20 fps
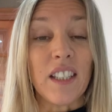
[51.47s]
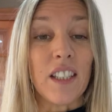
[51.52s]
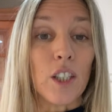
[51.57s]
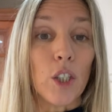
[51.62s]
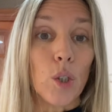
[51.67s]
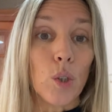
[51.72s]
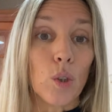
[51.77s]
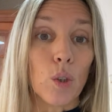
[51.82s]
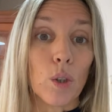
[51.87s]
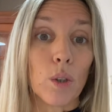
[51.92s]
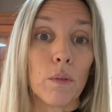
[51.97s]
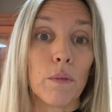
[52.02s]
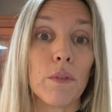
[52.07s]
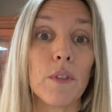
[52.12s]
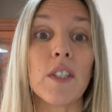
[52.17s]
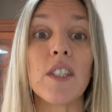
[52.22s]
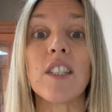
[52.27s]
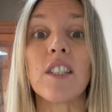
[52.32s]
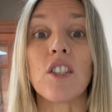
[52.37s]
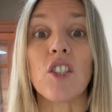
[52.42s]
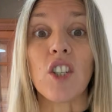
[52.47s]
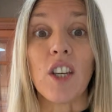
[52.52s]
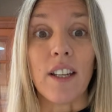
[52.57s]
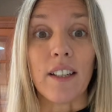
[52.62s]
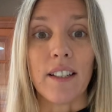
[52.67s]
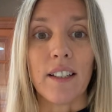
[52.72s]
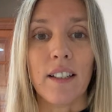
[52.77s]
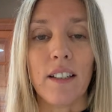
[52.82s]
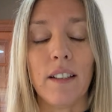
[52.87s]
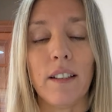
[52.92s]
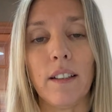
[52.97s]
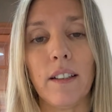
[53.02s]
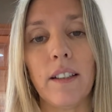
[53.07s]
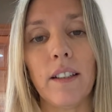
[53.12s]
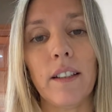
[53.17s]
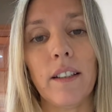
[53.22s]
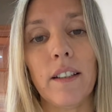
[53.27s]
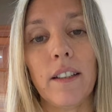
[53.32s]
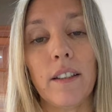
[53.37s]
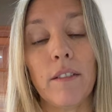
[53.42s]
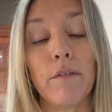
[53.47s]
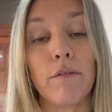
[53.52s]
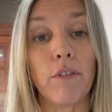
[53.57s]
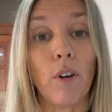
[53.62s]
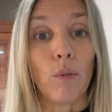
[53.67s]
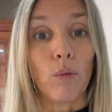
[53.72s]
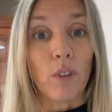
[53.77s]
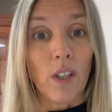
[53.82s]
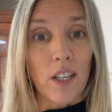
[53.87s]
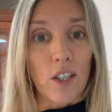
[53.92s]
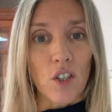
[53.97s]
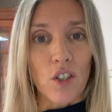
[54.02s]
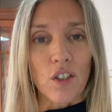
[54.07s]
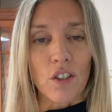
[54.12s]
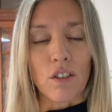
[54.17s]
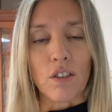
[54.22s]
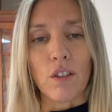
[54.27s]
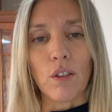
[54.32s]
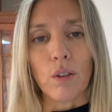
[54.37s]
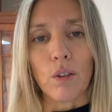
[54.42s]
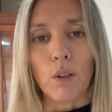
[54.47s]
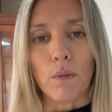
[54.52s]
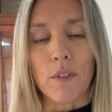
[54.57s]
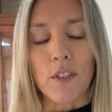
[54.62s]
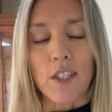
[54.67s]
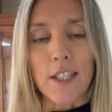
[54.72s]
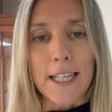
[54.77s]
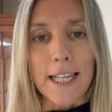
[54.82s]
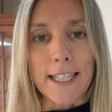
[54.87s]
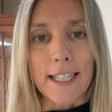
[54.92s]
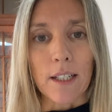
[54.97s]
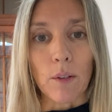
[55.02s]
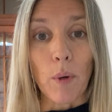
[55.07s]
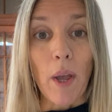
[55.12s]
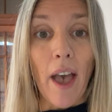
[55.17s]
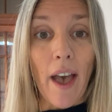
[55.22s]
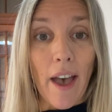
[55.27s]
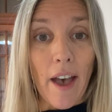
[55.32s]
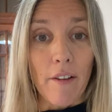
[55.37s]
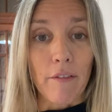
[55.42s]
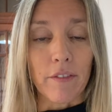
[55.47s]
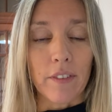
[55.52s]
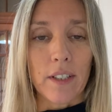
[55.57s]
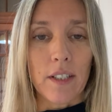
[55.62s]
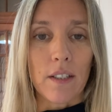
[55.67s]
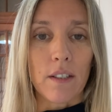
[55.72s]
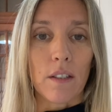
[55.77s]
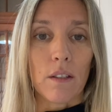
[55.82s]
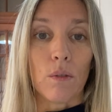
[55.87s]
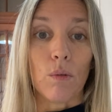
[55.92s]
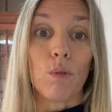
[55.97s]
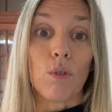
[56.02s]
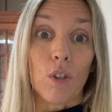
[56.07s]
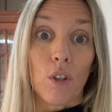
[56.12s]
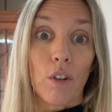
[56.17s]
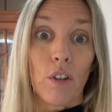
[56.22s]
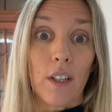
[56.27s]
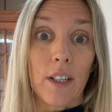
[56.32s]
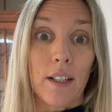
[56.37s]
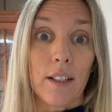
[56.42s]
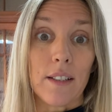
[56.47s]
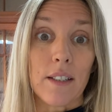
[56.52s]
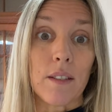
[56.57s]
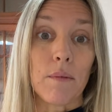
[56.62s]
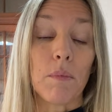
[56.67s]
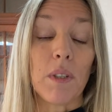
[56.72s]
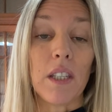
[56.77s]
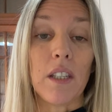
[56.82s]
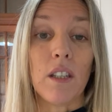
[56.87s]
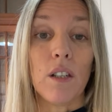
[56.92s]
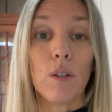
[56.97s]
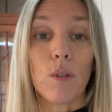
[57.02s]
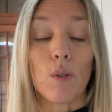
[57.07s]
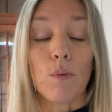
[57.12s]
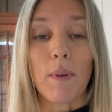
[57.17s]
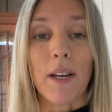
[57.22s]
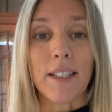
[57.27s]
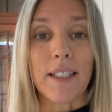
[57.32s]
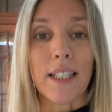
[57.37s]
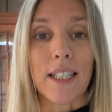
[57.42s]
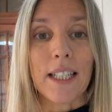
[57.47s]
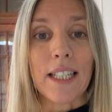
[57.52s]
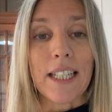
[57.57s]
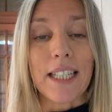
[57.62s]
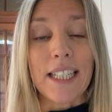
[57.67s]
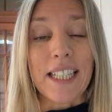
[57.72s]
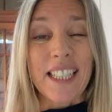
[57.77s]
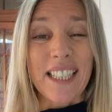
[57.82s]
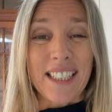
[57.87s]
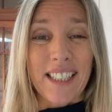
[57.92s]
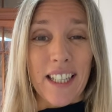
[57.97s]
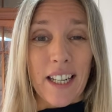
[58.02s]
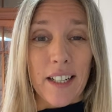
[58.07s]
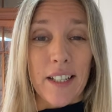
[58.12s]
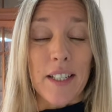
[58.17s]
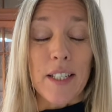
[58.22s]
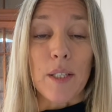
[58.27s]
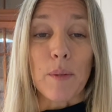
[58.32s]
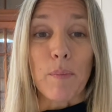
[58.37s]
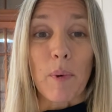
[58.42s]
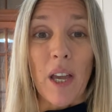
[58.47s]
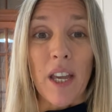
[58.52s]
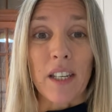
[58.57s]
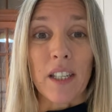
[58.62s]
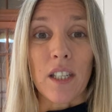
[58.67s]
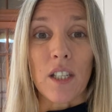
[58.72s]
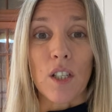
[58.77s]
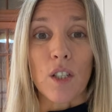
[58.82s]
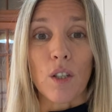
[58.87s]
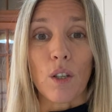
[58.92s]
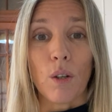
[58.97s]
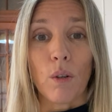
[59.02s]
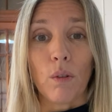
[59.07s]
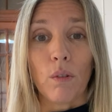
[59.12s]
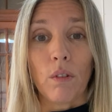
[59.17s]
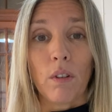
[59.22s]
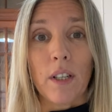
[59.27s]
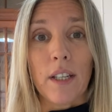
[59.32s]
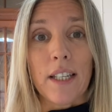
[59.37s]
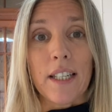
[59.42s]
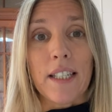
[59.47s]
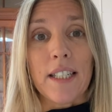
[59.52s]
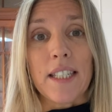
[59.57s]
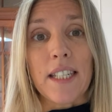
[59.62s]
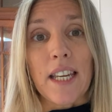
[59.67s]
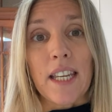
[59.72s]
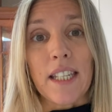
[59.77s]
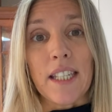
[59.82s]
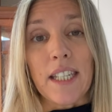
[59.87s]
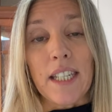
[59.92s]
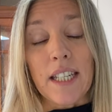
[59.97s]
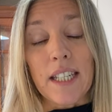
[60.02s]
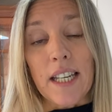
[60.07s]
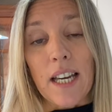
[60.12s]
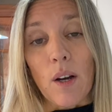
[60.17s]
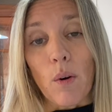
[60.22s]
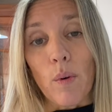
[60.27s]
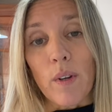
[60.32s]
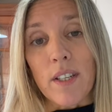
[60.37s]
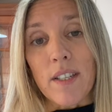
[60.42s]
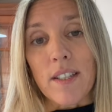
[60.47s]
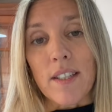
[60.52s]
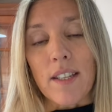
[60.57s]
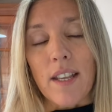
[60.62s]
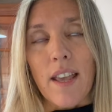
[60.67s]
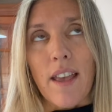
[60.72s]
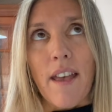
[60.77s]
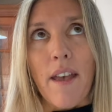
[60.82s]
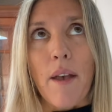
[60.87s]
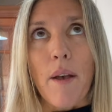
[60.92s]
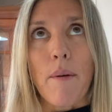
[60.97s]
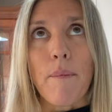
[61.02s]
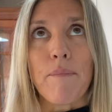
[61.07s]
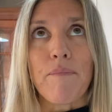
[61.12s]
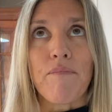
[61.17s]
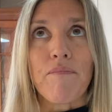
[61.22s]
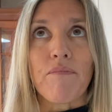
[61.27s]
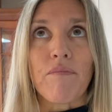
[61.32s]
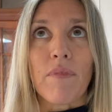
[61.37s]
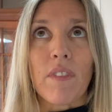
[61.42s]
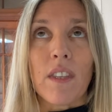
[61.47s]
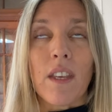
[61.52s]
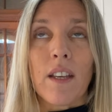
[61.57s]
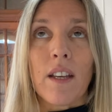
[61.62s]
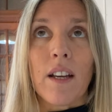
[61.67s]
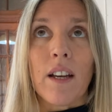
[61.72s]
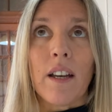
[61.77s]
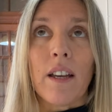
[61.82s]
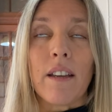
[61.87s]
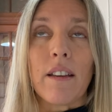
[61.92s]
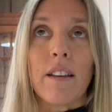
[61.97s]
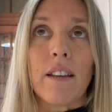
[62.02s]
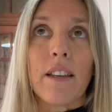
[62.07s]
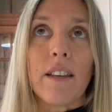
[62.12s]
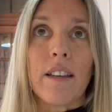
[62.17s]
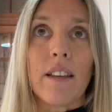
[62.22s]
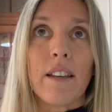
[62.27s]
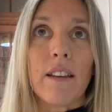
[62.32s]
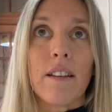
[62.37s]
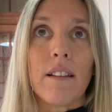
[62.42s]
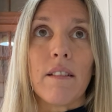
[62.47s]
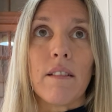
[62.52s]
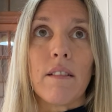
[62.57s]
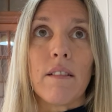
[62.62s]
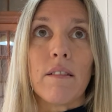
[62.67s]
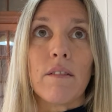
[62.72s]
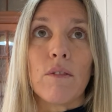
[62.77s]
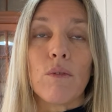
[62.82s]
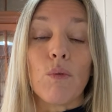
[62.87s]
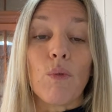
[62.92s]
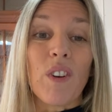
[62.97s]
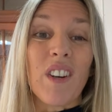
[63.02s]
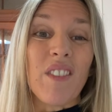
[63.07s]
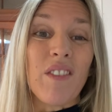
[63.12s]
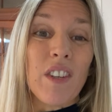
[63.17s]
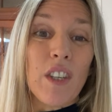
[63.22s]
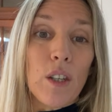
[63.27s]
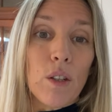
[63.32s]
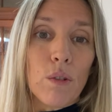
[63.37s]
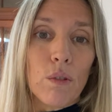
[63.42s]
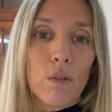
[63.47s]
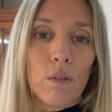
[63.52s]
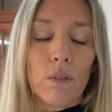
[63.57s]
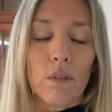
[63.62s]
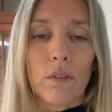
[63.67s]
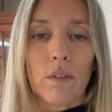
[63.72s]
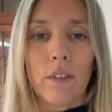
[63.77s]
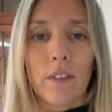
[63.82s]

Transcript: YouTube's channel, in Foundation YouTube's channel, we have these tutorials videos, but they are in Spanish, so the idea now is to review